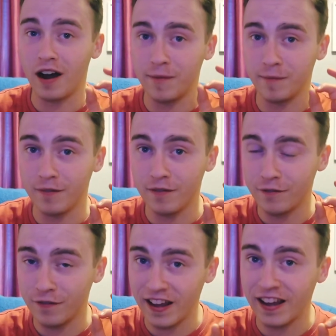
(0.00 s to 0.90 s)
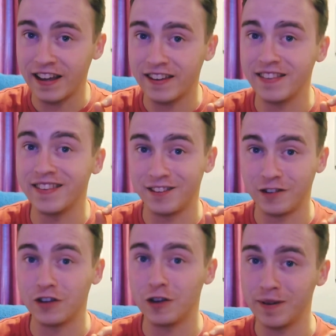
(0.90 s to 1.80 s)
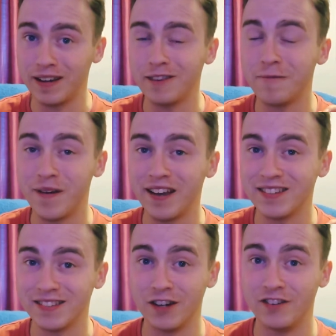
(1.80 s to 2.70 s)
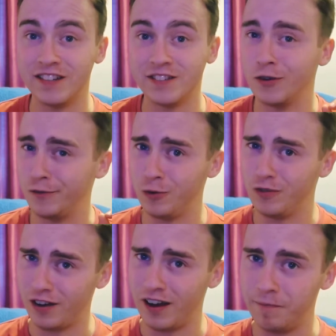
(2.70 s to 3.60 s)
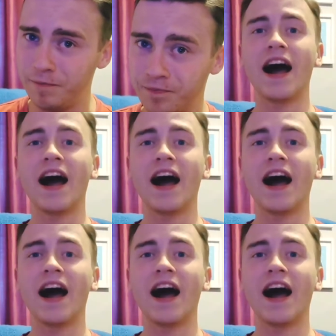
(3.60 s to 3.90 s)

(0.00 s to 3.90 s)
I'm thinking this is going to be the best series of all time.